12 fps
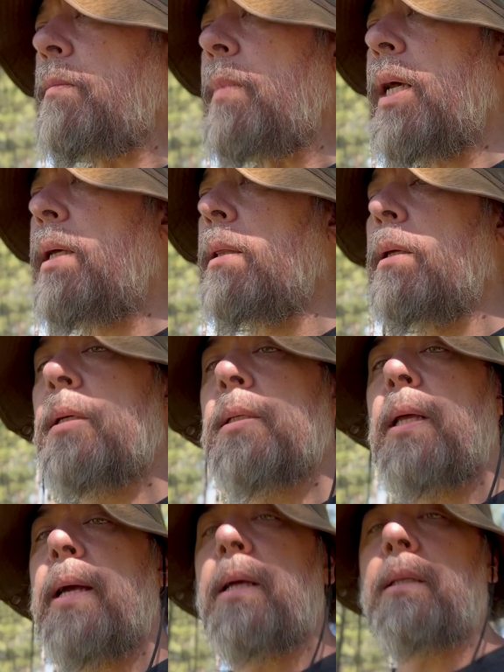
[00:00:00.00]
it
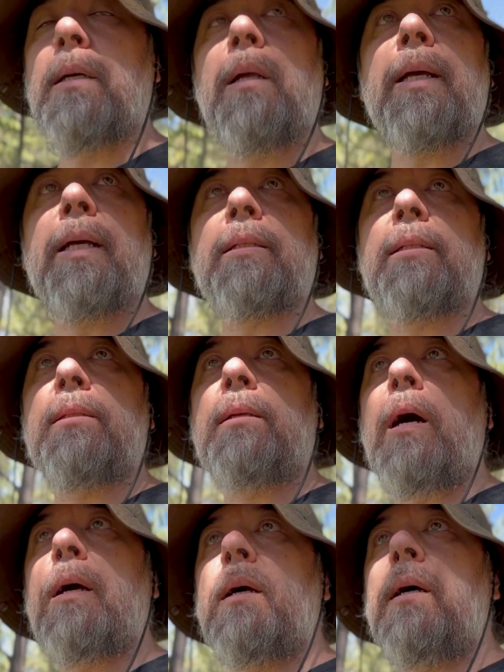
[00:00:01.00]
looks like it's going to get
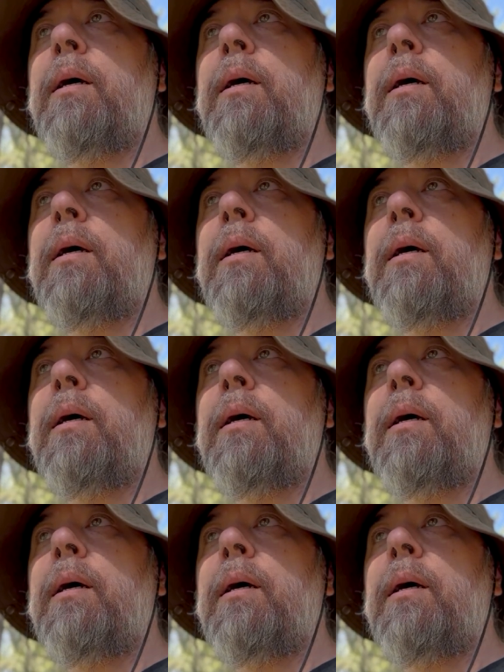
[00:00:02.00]
stuck